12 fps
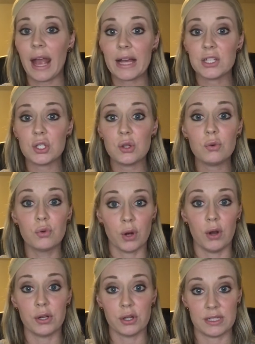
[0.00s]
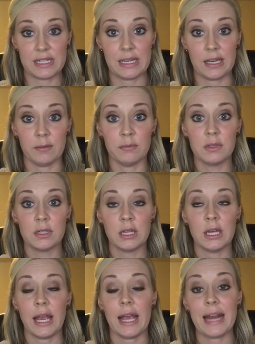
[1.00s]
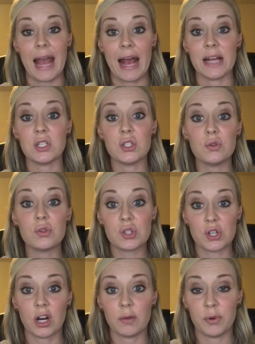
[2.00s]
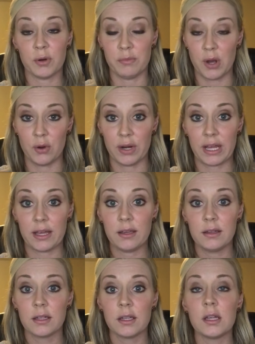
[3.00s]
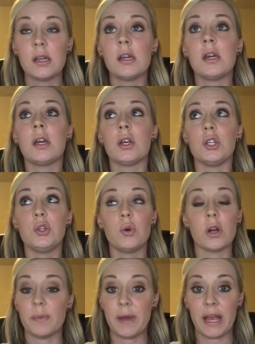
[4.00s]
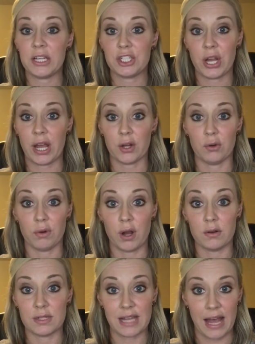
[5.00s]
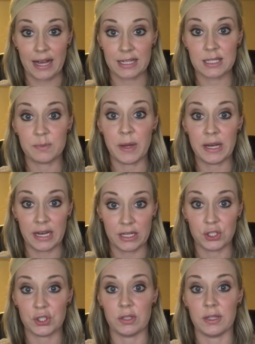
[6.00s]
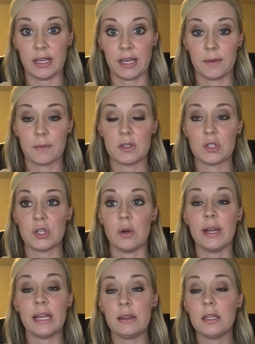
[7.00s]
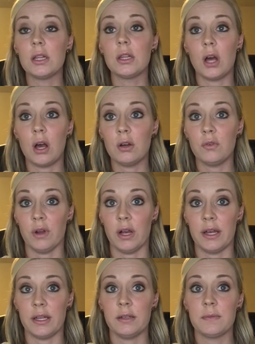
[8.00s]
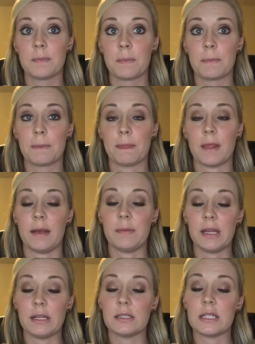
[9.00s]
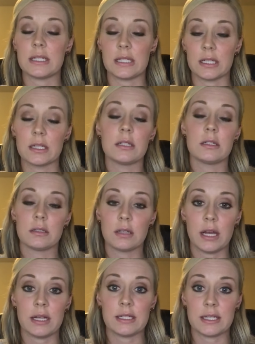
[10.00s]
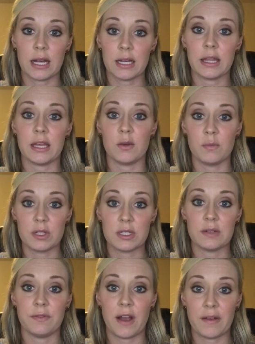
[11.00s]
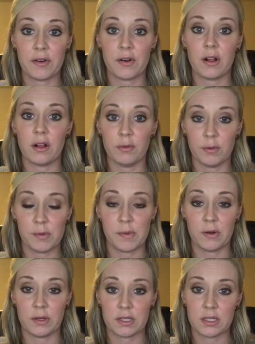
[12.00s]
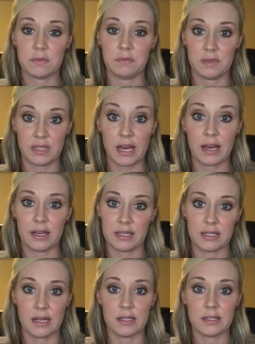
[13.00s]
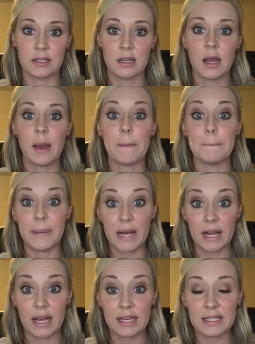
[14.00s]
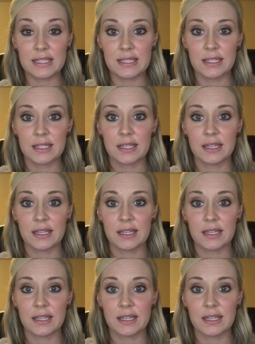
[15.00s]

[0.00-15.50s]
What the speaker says: As you grow your team and as you start promoting, your paycheck grows exponentially. So in the long run, I mean, does it kind of suck that you missed a $500 Ruby bonus? Yeah, it does. But